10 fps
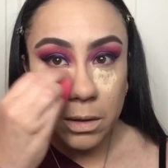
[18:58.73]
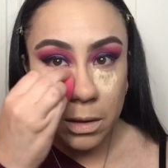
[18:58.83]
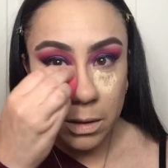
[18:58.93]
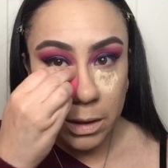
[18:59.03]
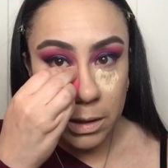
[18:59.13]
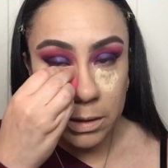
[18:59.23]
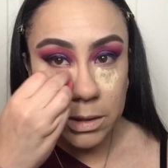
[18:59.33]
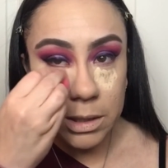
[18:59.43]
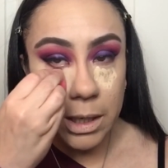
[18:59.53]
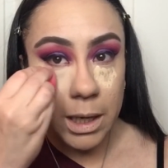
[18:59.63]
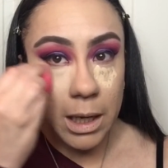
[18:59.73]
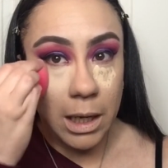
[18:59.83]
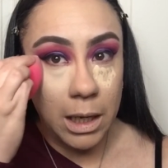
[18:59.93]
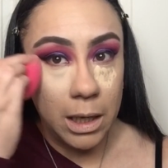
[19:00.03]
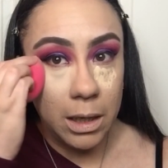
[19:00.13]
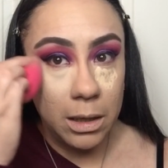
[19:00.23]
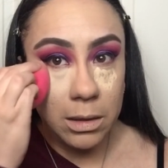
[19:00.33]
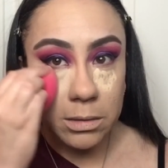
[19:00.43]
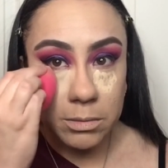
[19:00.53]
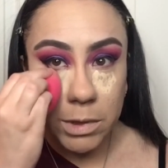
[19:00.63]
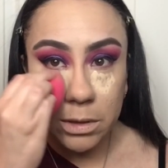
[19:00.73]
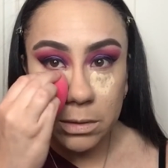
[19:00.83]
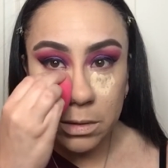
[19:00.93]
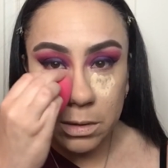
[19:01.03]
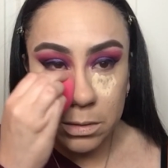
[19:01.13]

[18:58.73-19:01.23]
Again, because I hate my dark